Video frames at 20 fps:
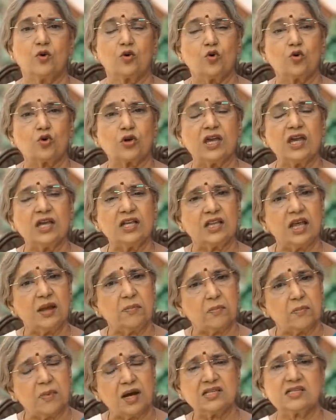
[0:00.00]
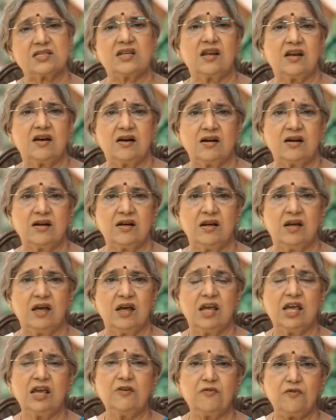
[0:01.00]
Cooking they must learn.
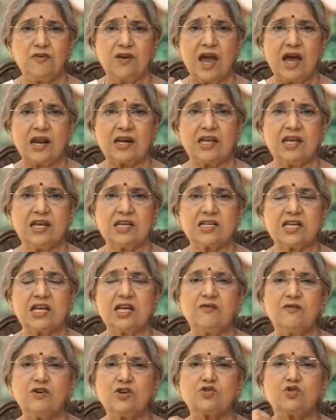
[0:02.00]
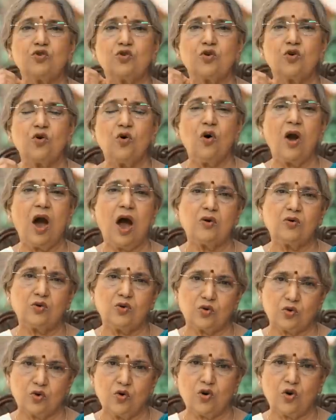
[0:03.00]
If we are eating, we should know how
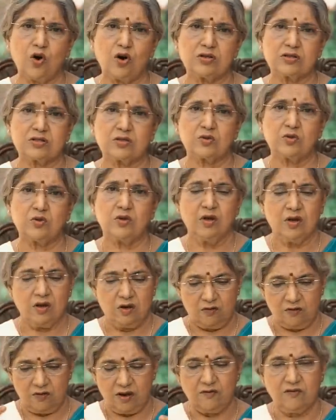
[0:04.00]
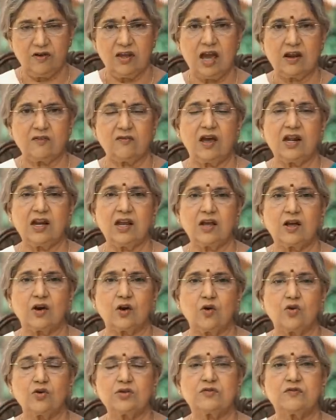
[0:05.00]
to cook also. When we are wearing
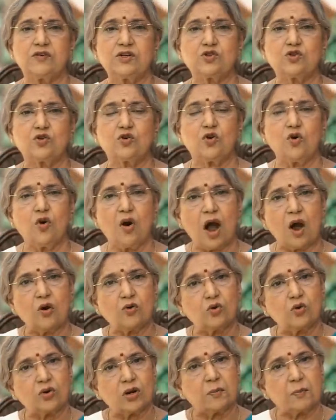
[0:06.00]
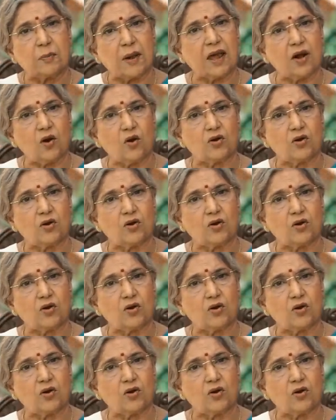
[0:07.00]
clothes, we should know how to repair